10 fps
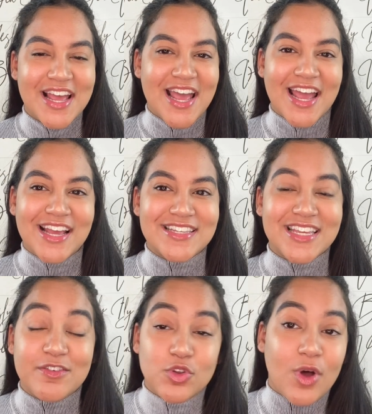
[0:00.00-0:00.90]
And
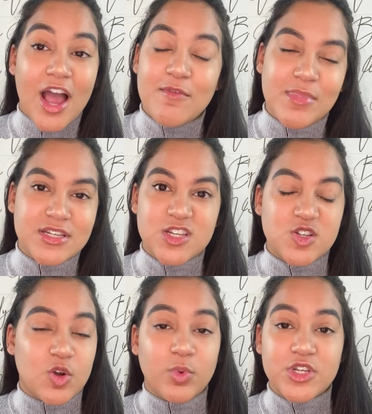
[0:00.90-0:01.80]
even though I have my
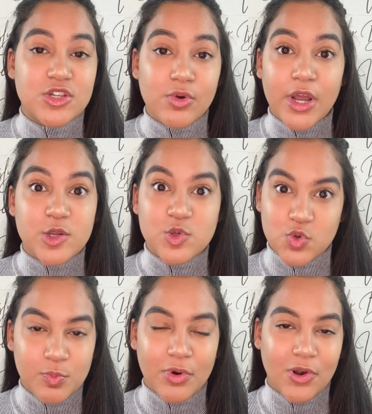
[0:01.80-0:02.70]
sister, we still get
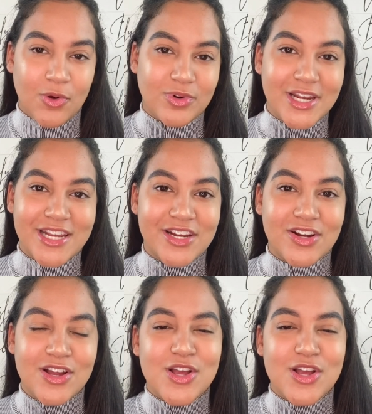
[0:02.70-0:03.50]
super lonely here.